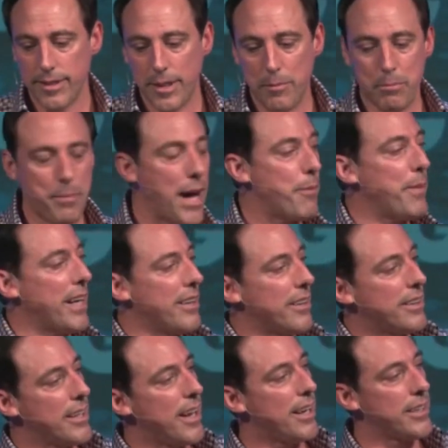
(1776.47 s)
It's like
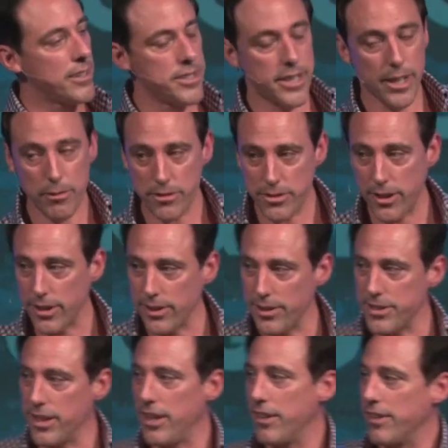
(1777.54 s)
Batman theology I was
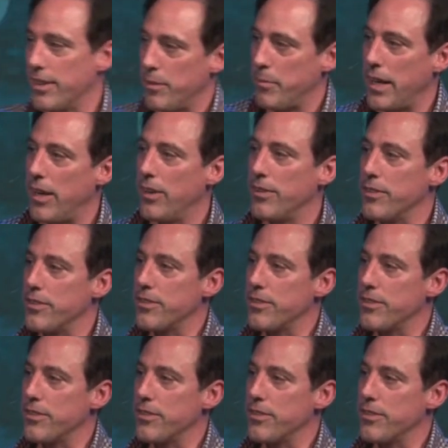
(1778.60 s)
talking to Jonathan about.